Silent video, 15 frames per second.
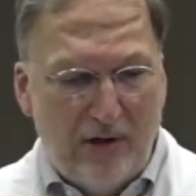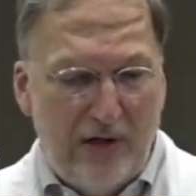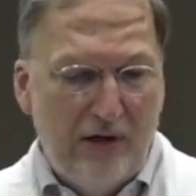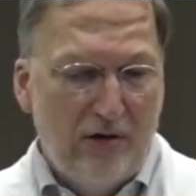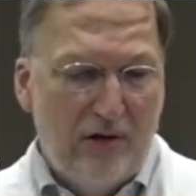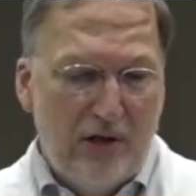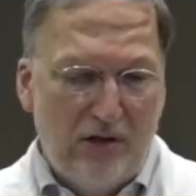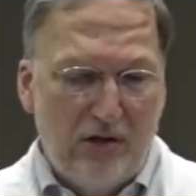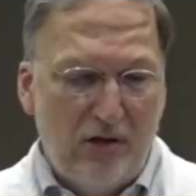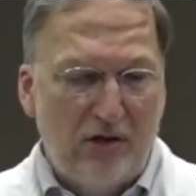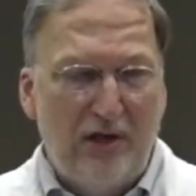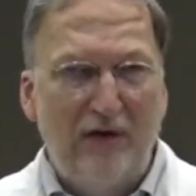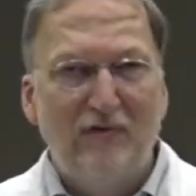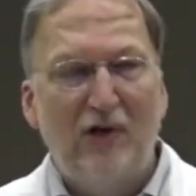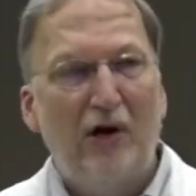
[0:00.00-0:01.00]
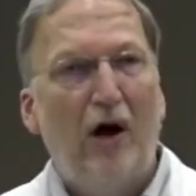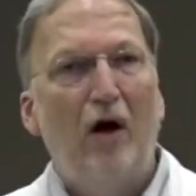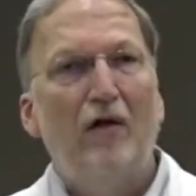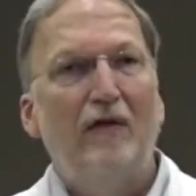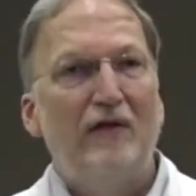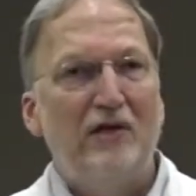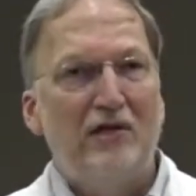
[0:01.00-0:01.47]
And here, this just gives you, and
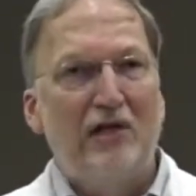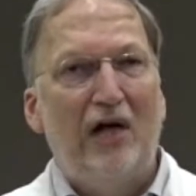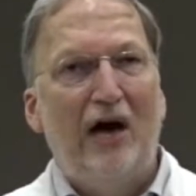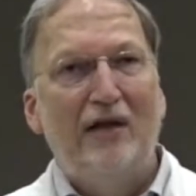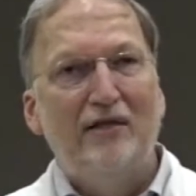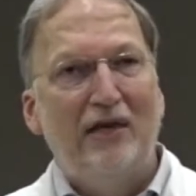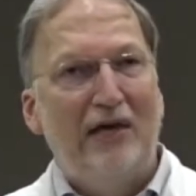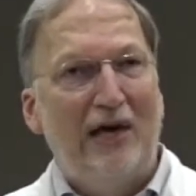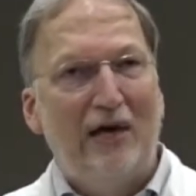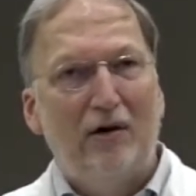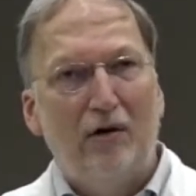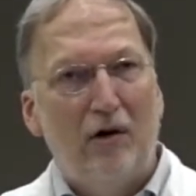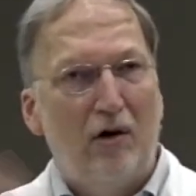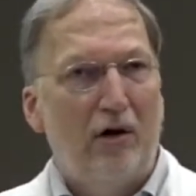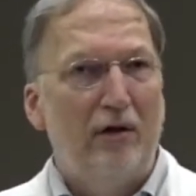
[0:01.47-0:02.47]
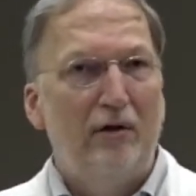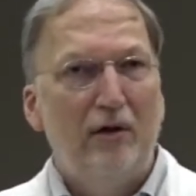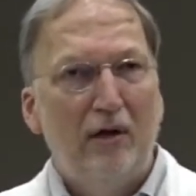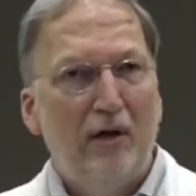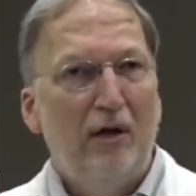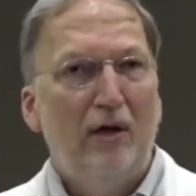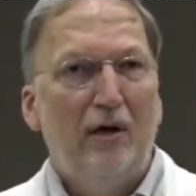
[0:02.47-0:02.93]
all of these slides, again, are on
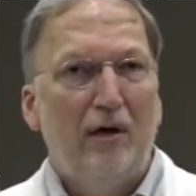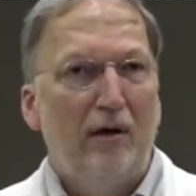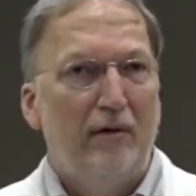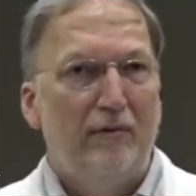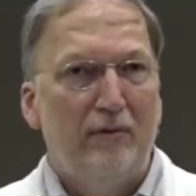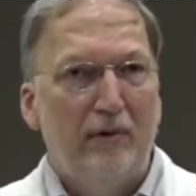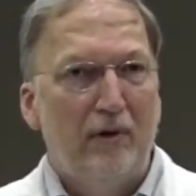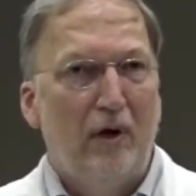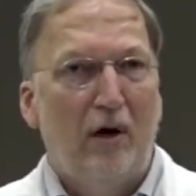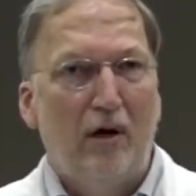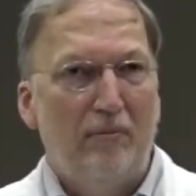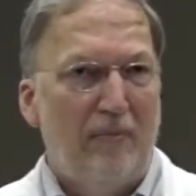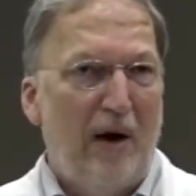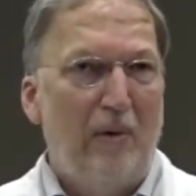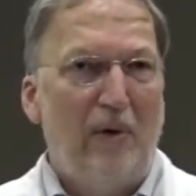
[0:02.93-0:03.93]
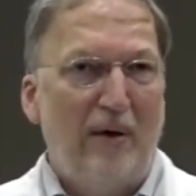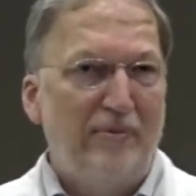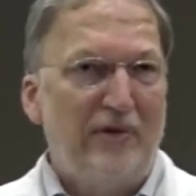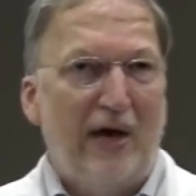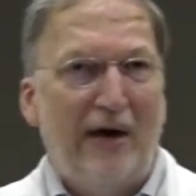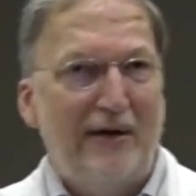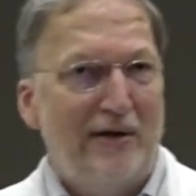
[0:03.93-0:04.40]
my
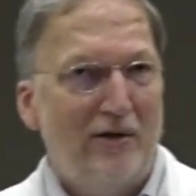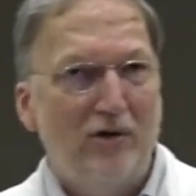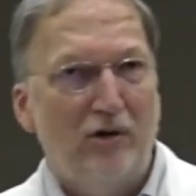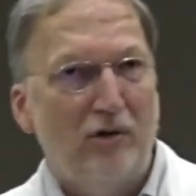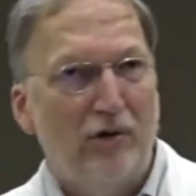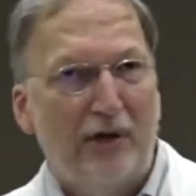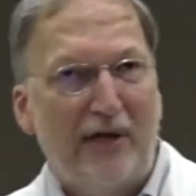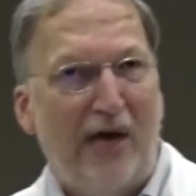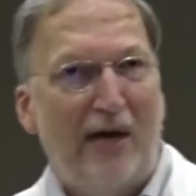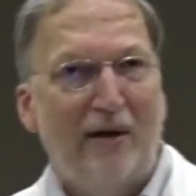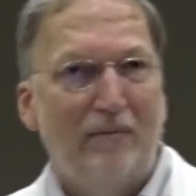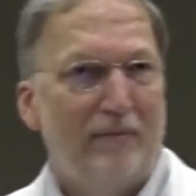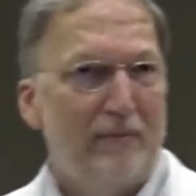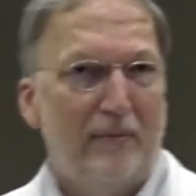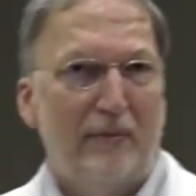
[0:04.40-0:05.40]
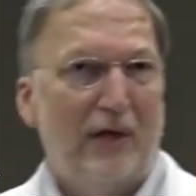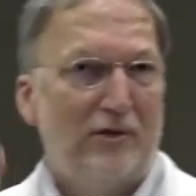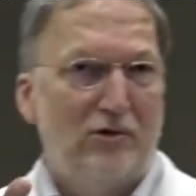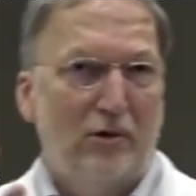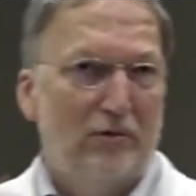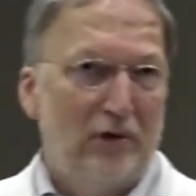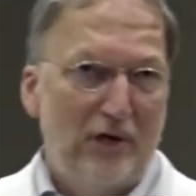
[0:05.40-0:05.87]
website, and you can look at them
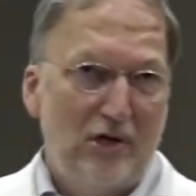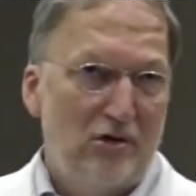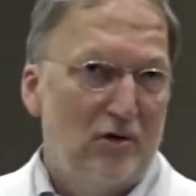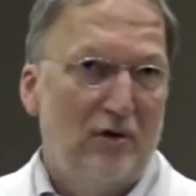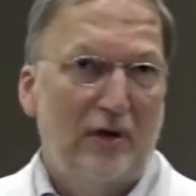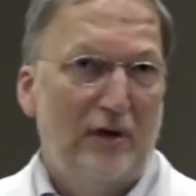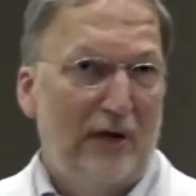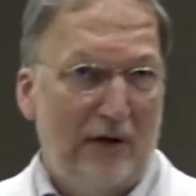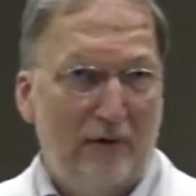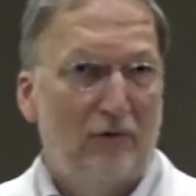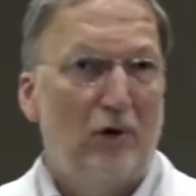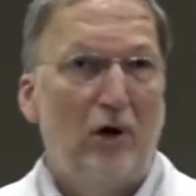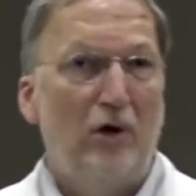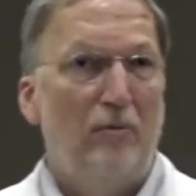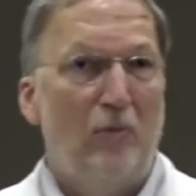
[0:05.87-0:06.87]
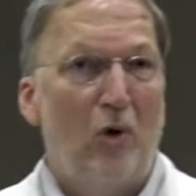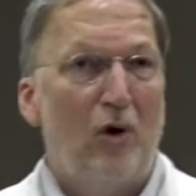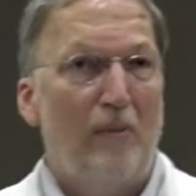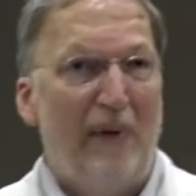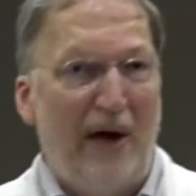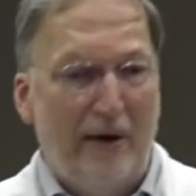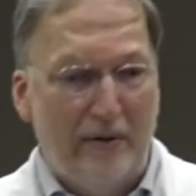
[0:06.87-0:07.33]
at your leisure and learn more
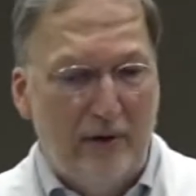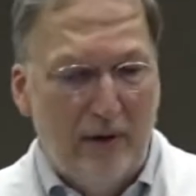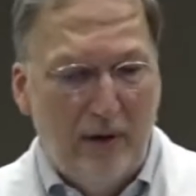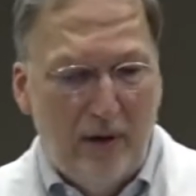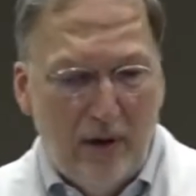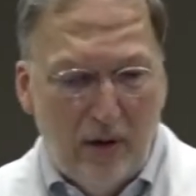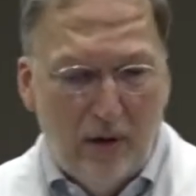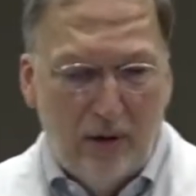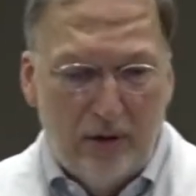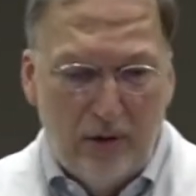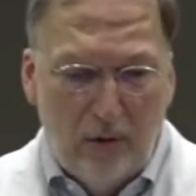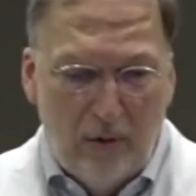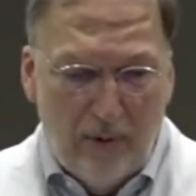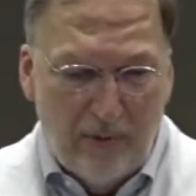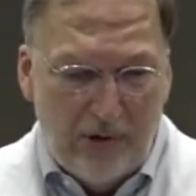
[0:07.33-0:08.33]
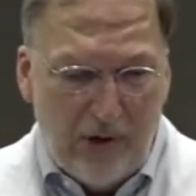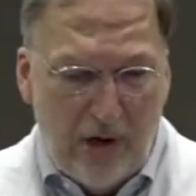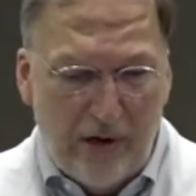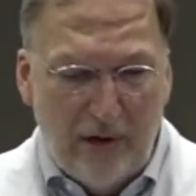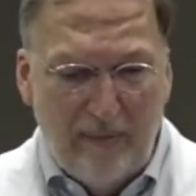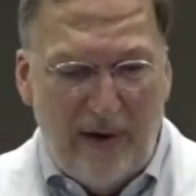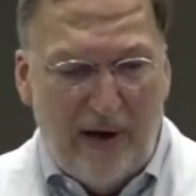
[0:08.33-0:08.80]
about, you know, what we're
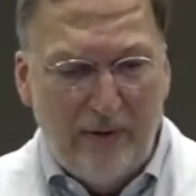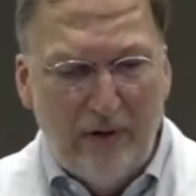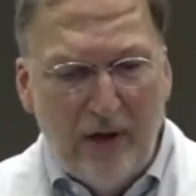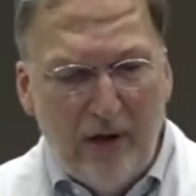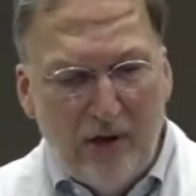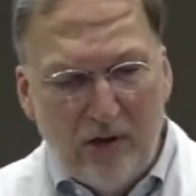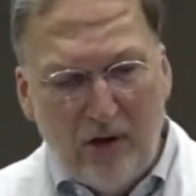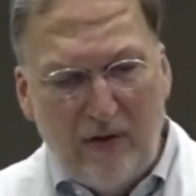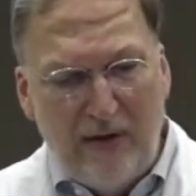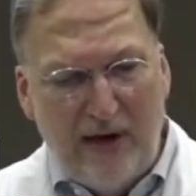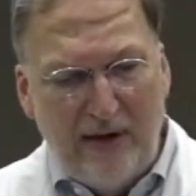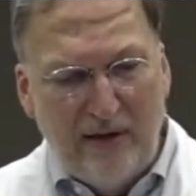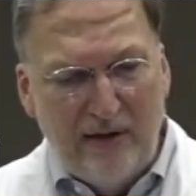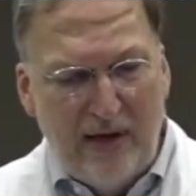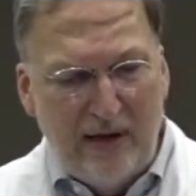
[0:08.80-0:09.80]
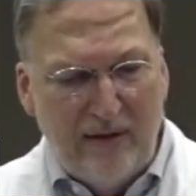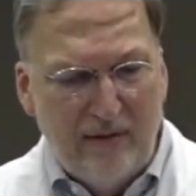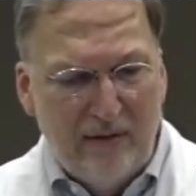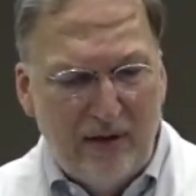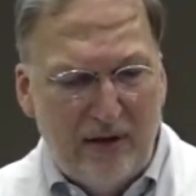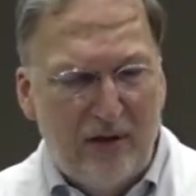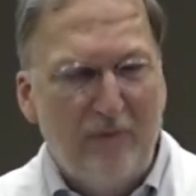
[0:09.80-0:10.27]
talking about. So
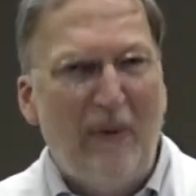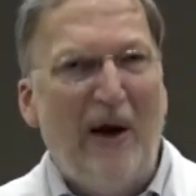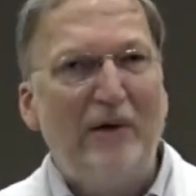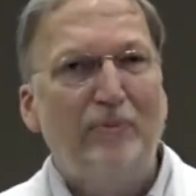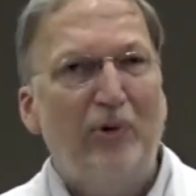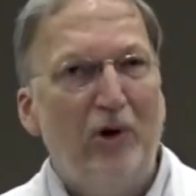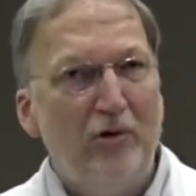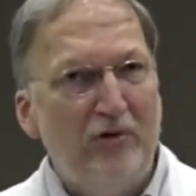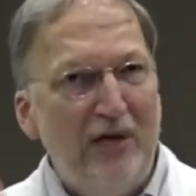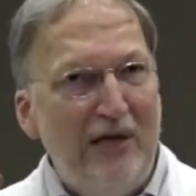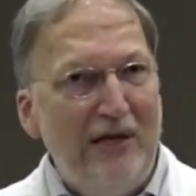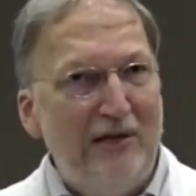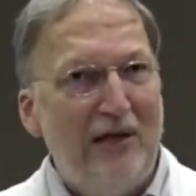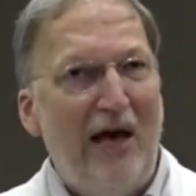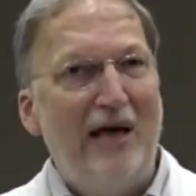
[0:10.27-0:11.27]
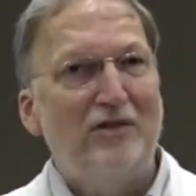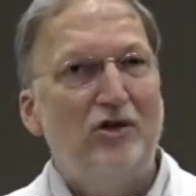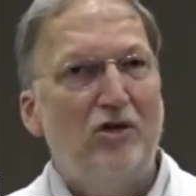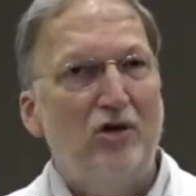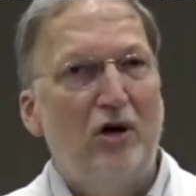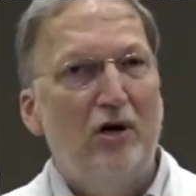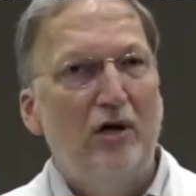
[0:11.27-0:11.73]
the spike protein
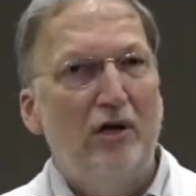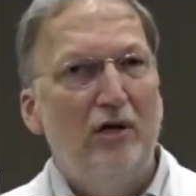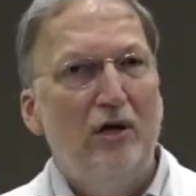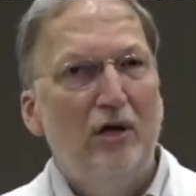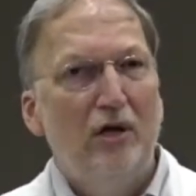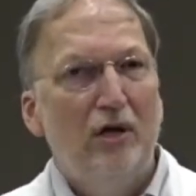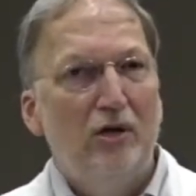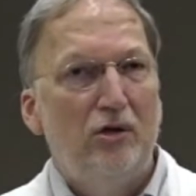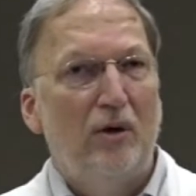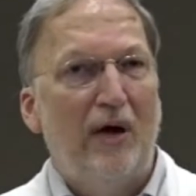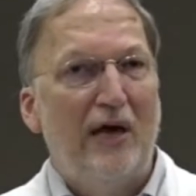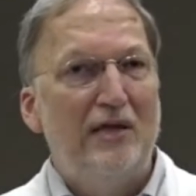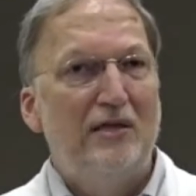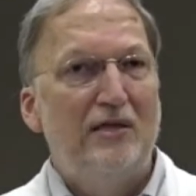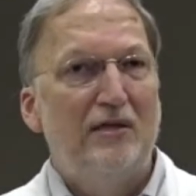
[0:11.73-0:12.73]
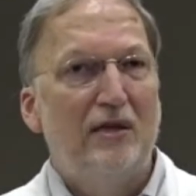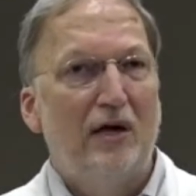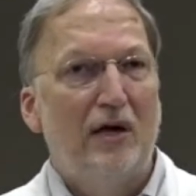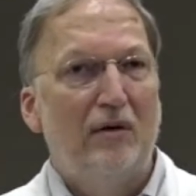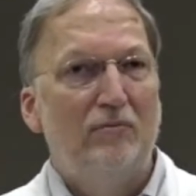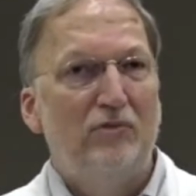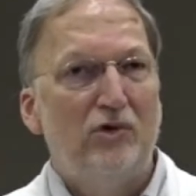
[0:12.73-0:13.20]
latches on to an
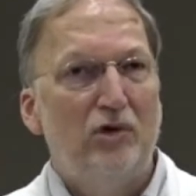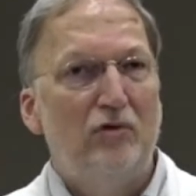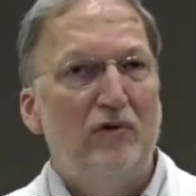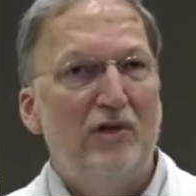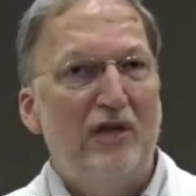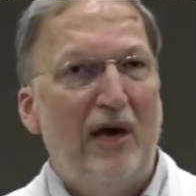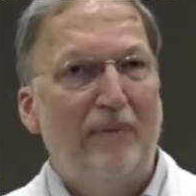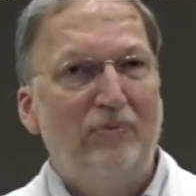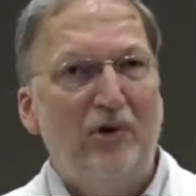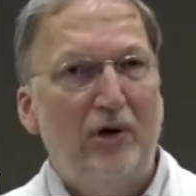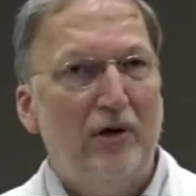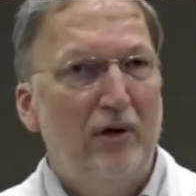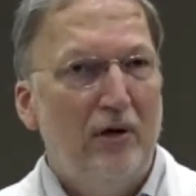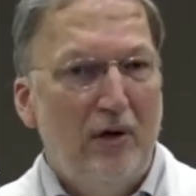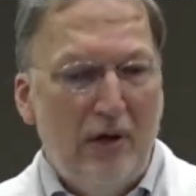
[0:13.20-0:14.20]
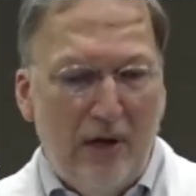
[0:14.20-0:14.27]
ACE2 receptor.